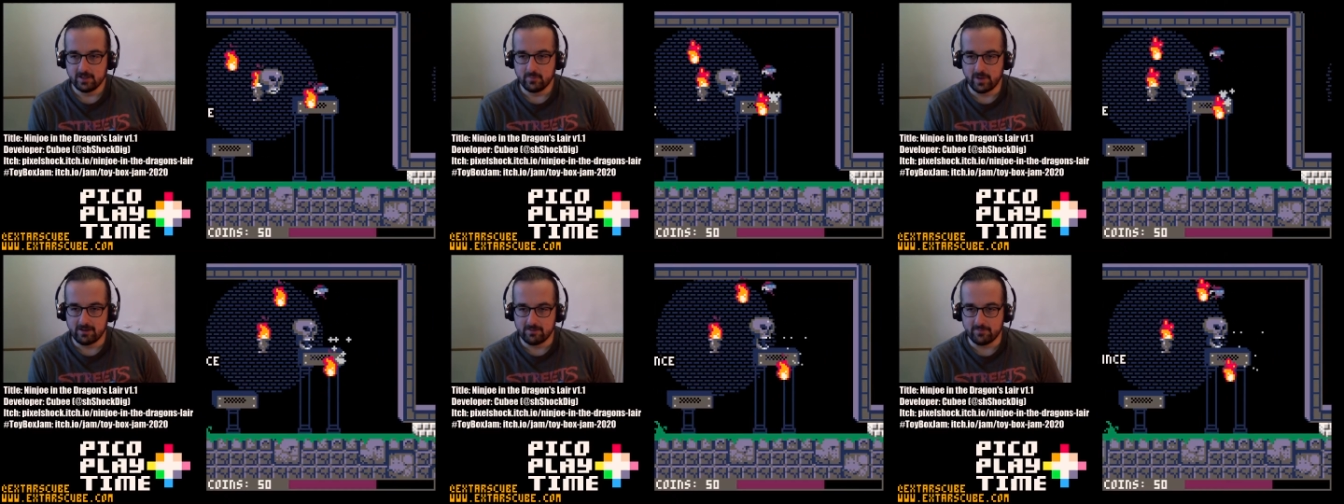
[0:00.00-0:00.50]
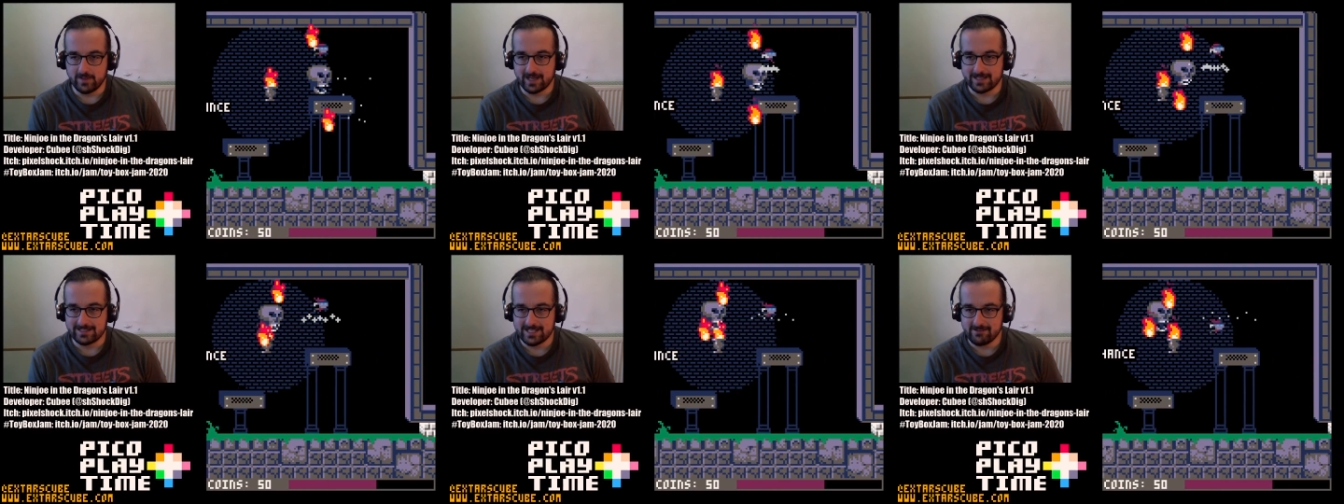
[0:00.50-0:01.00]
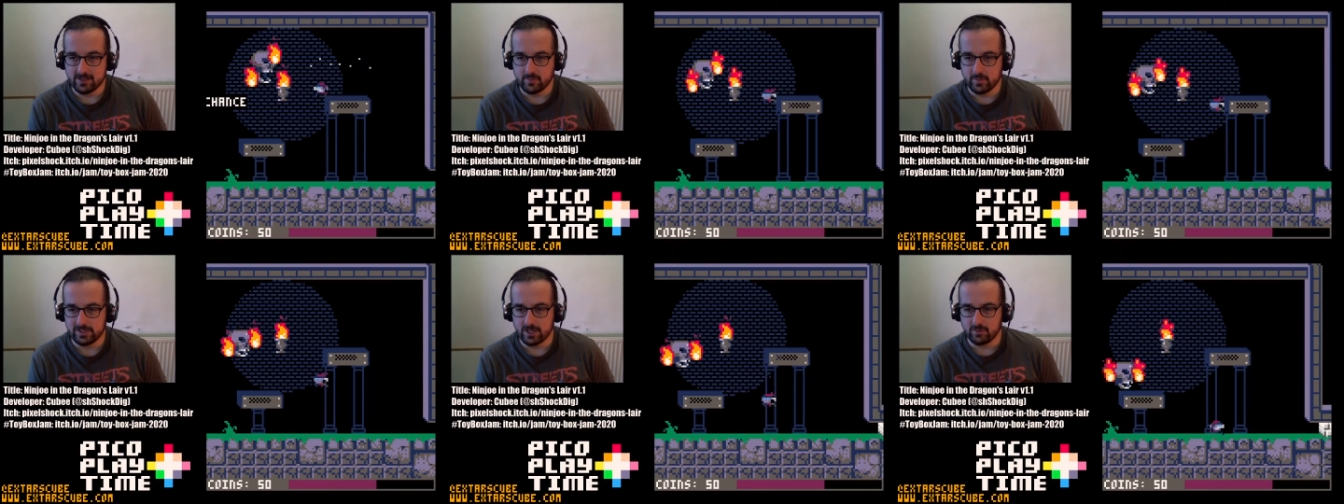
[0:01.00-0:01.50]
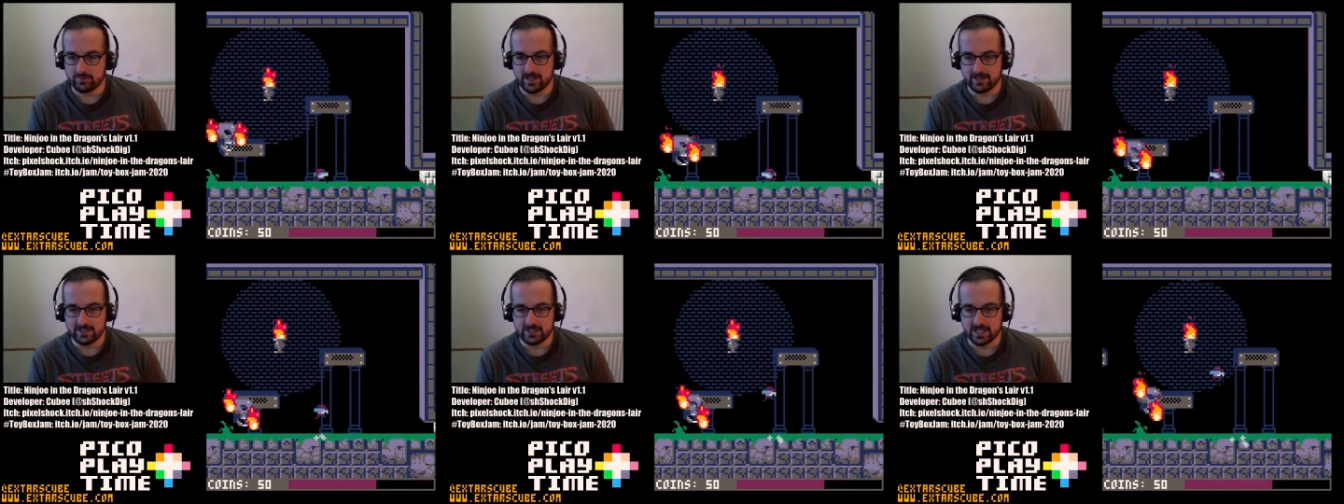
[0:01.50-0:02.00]
Well, I can tell you we don't
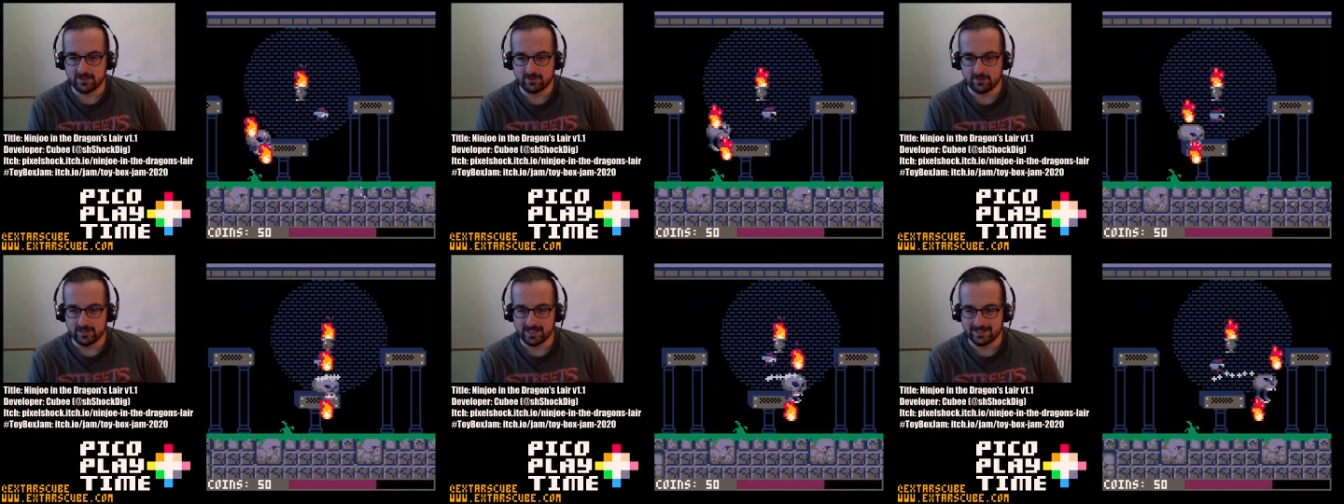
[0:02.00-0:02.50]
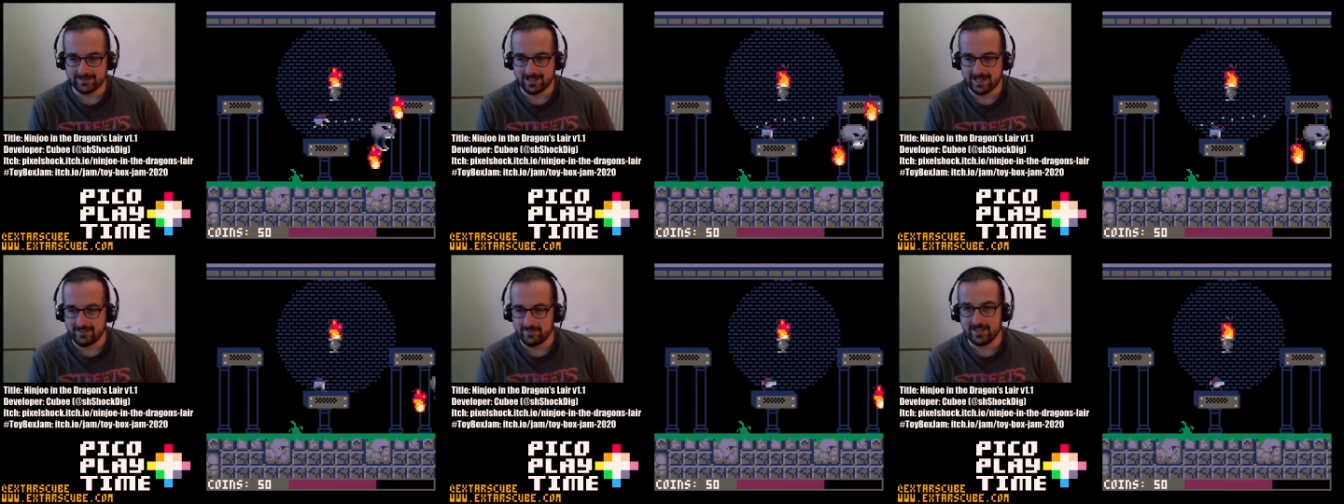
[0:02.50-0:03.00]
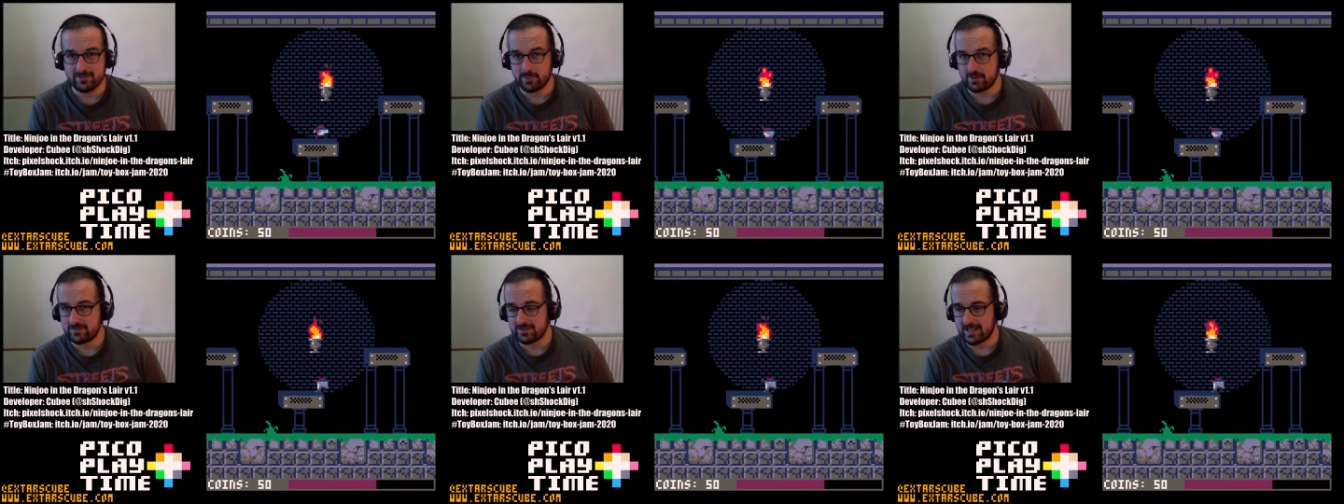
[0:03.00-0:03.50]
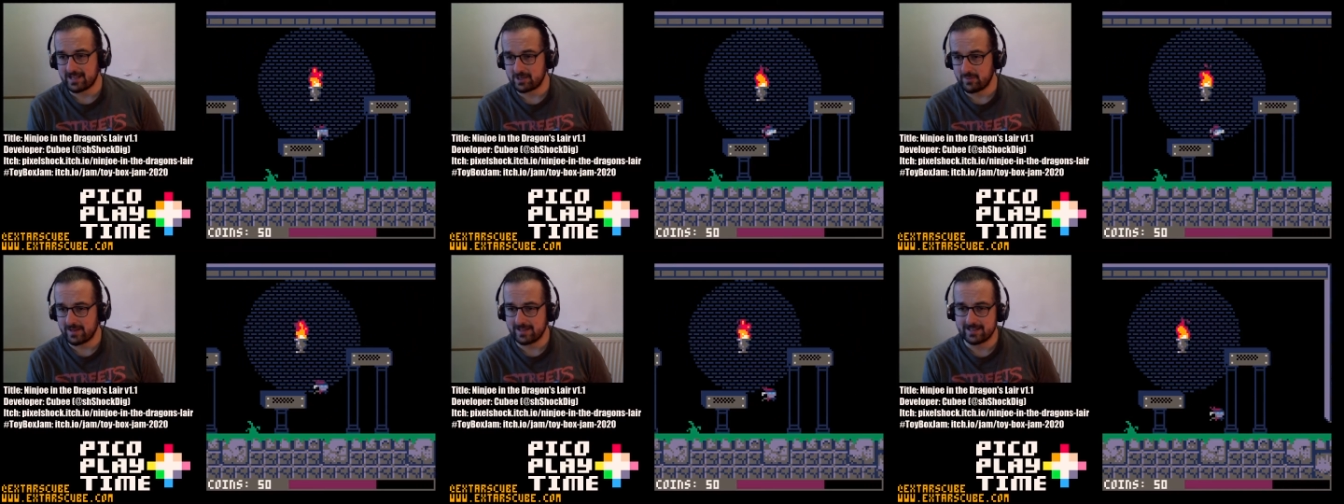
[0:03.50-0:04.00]
stand a chance, because like I say, these bosses are
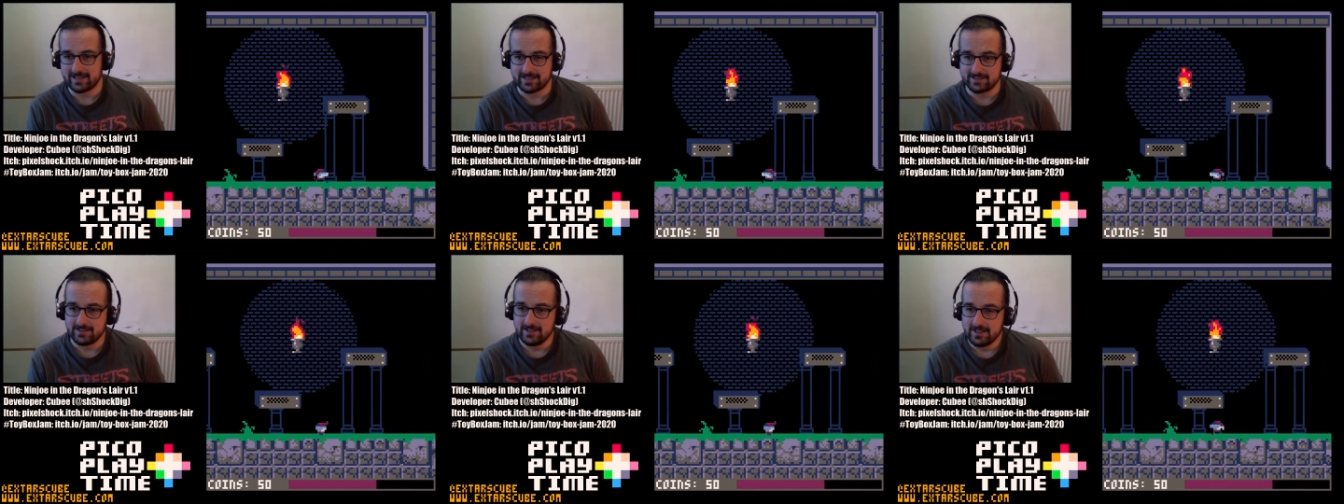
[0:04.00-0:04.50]
quite hard.